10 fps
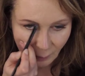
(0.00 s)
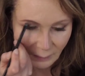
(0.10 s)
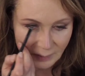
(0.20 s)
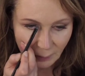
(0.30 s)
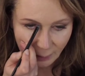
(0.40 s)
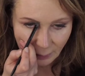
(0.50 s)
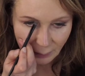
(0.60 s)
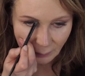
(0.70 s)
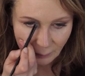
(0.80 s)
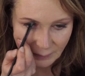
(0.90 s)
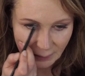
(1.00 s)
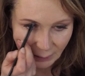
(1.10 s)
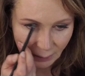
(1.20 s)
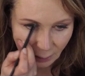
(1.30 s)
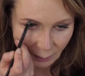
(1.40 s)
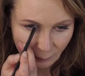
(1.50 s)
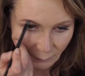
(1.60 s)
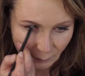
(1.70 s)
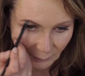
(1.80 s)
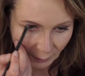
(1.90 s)
So I didn't use any,
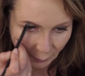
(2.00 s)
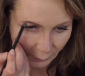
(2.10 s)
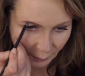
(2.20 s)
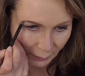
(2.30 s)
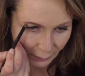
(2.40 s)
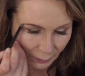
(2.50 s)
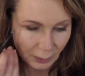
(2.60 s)
anything